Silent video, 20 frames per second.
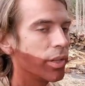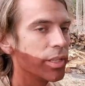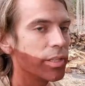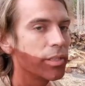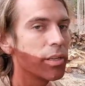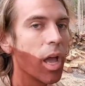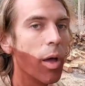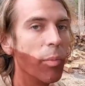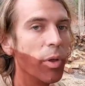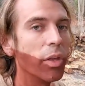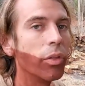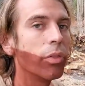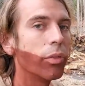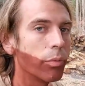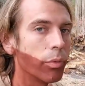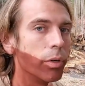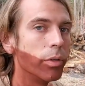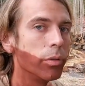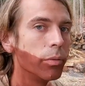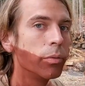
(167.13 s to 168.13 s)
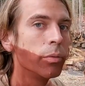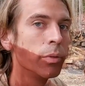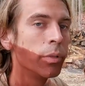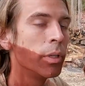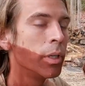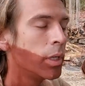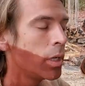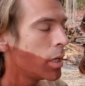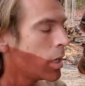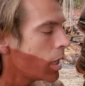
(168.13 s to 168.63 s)
that's coming through.
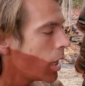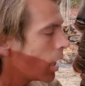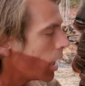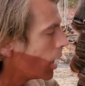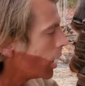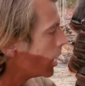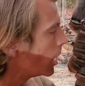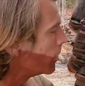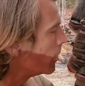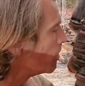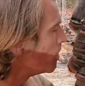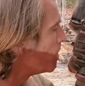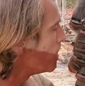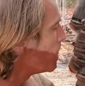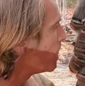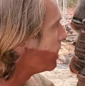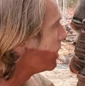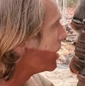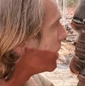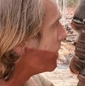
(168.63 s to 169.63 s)
Um, the